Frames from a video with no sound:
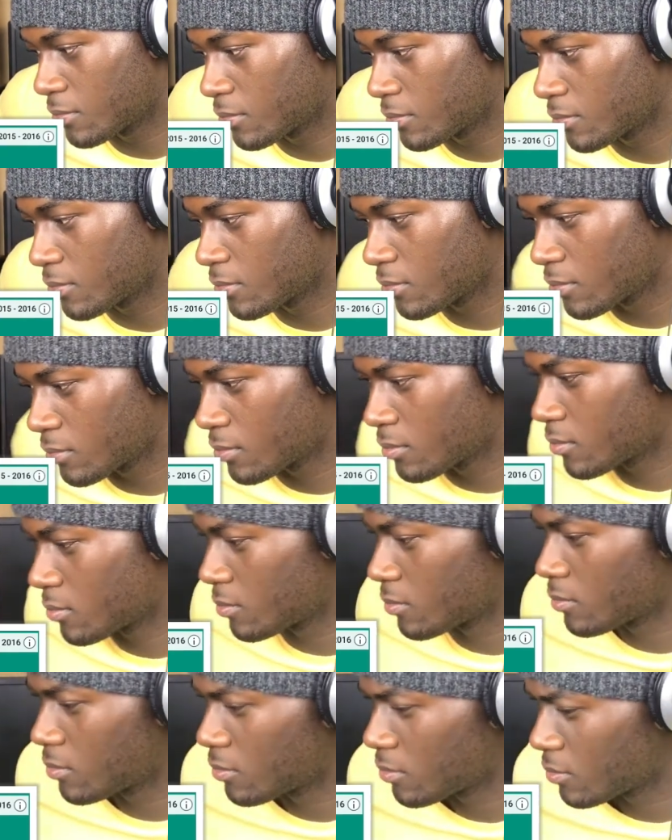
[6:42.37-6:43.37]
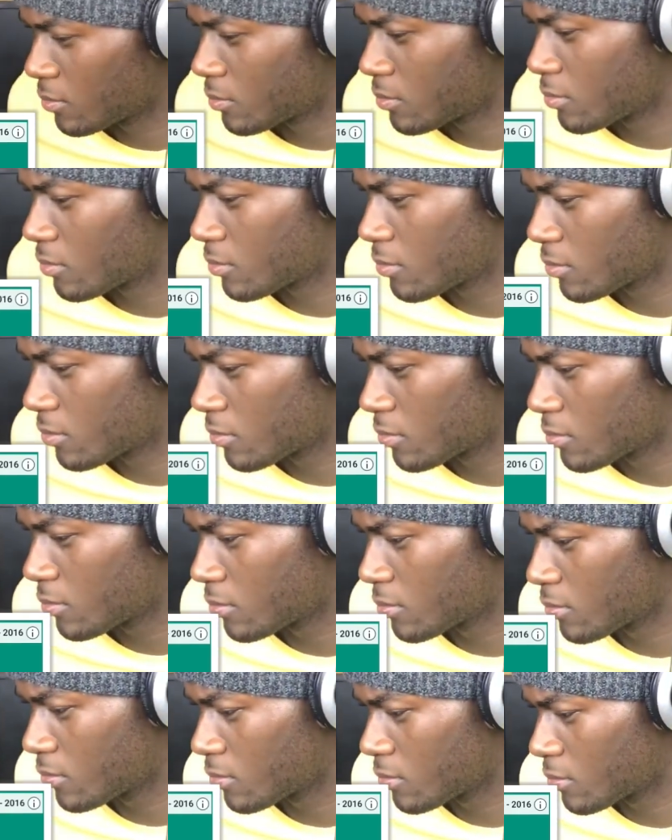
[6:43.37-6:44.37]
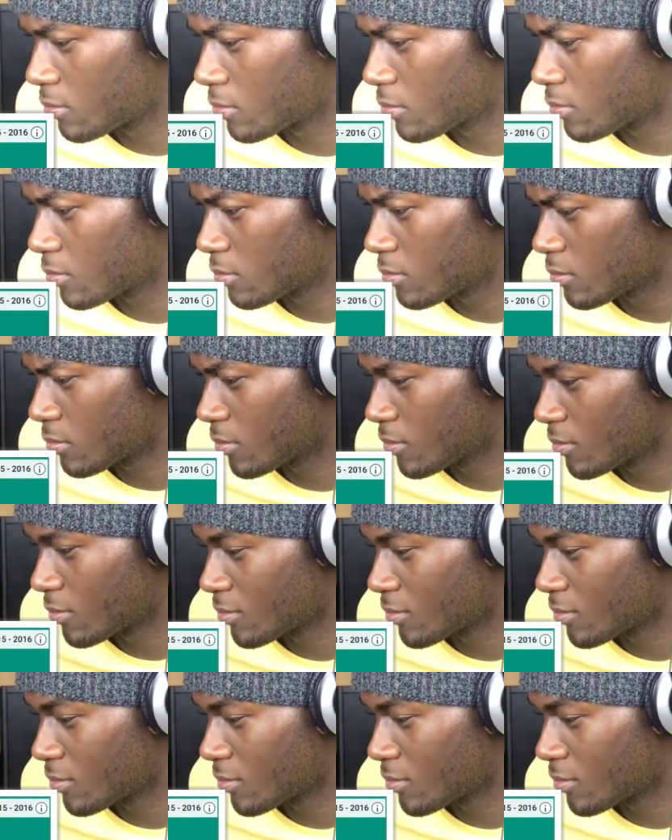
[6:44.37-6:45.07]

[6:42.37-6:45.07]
No words are spoken by the person on screen.